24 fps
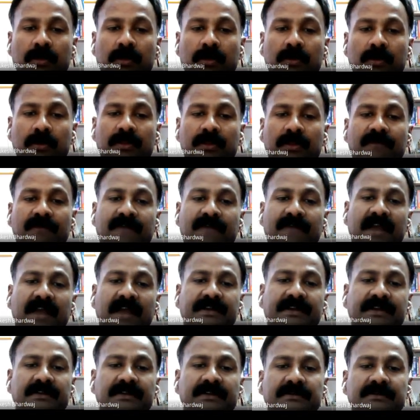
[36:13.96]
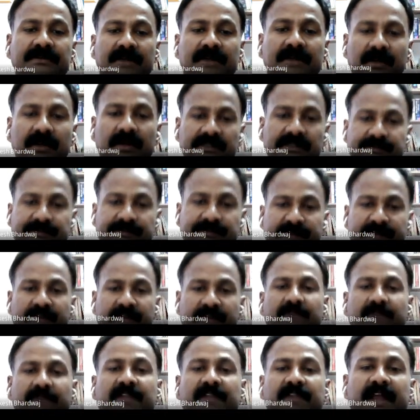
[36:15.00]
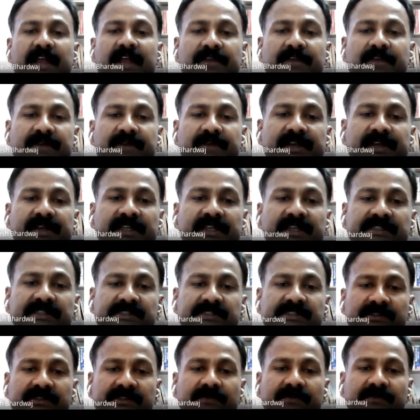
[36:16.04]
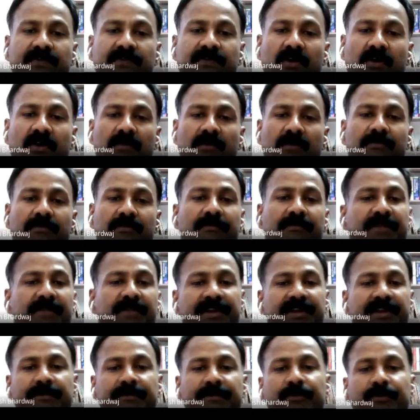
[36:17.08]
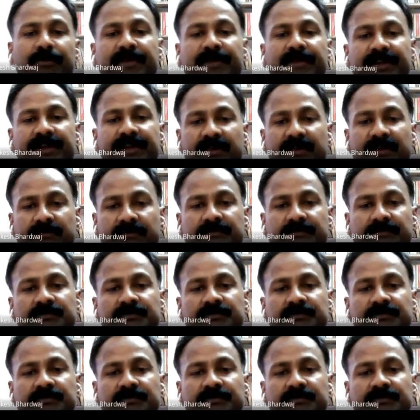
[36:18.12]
The fact the speed of light varies from medium to medium